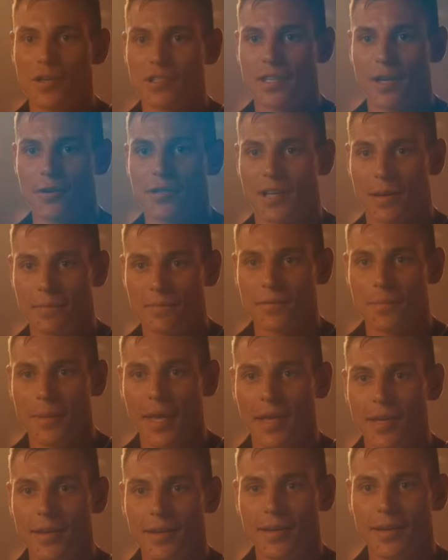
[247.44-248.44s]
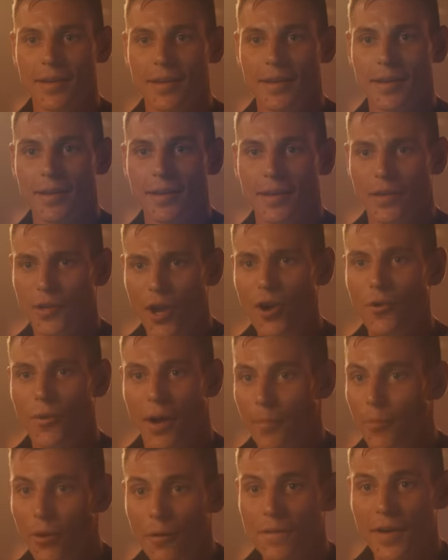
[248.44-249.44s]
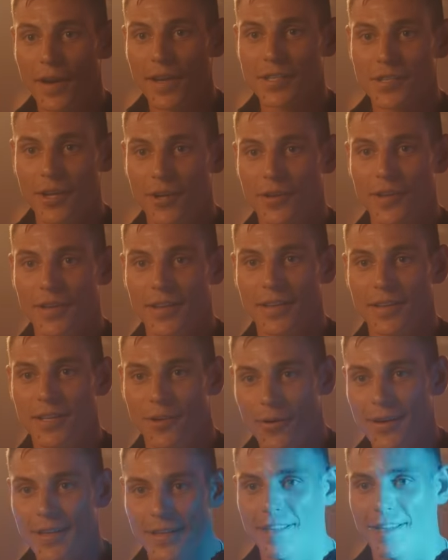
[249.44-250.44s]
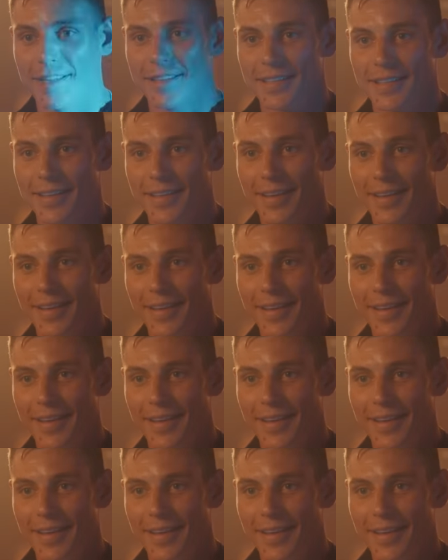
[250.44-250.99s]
this year has come from me. Are you joking? No, I'm not joking. I built Bella.